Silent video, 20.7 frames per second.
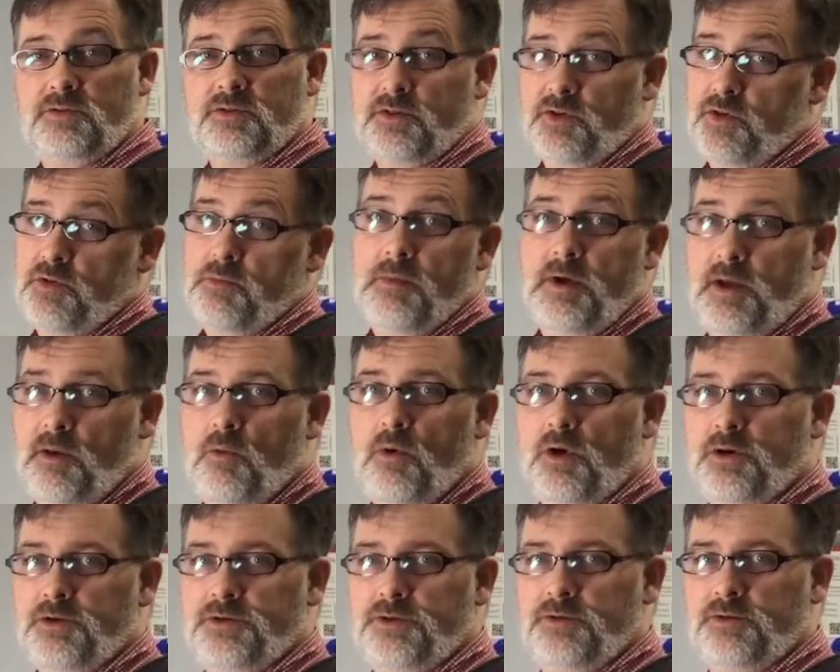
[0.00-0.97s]
so you might
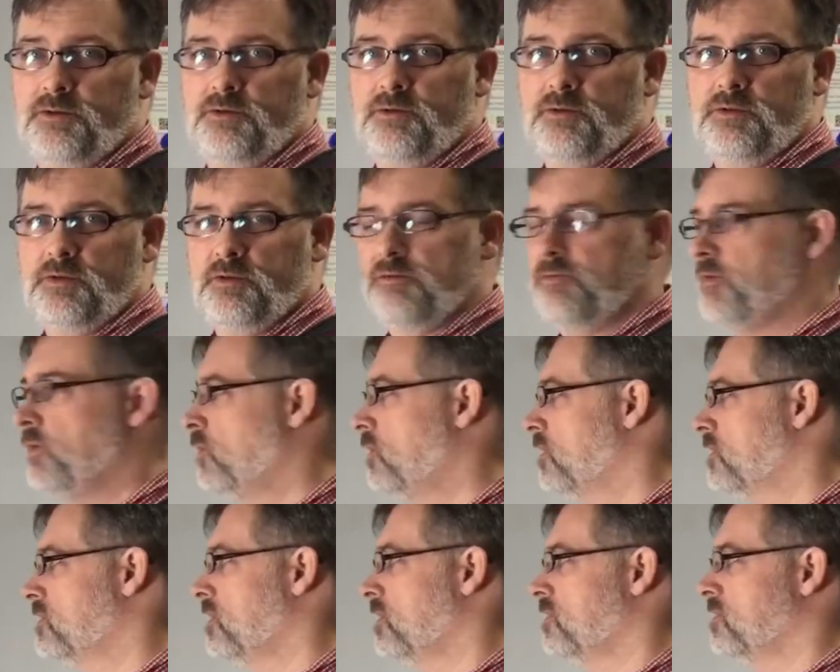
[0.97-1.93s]
want to
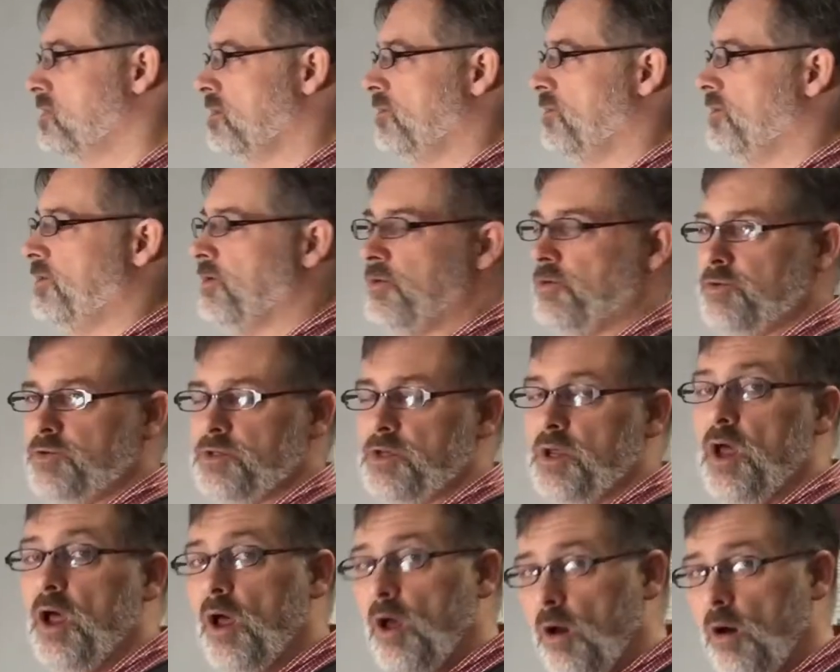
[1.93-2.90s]
focus on some of
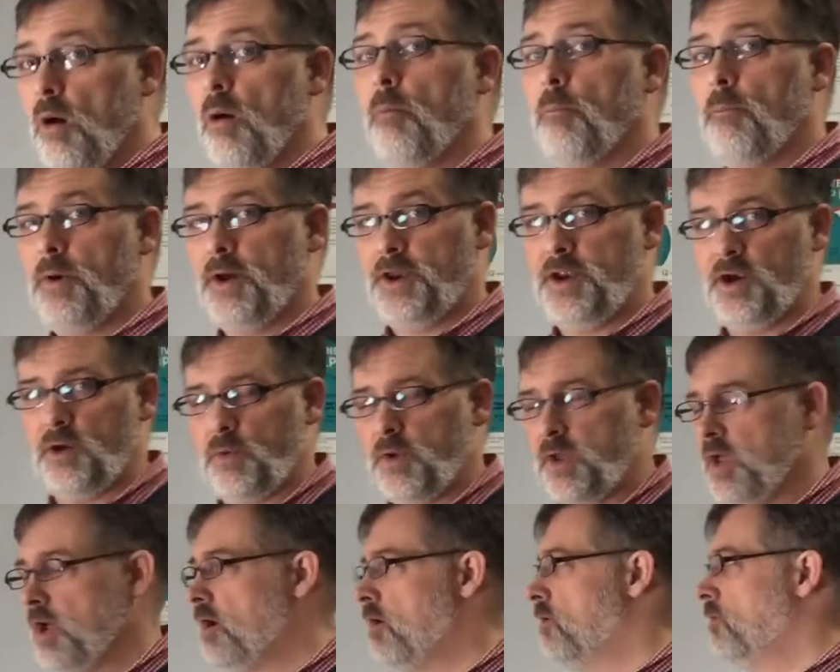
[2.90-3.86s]
those. But here
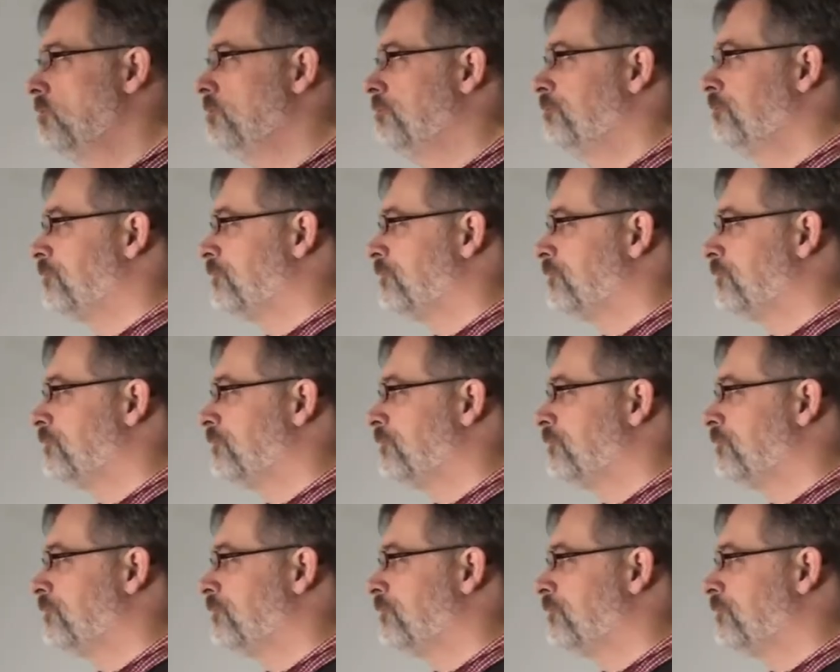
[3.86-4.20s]
we go.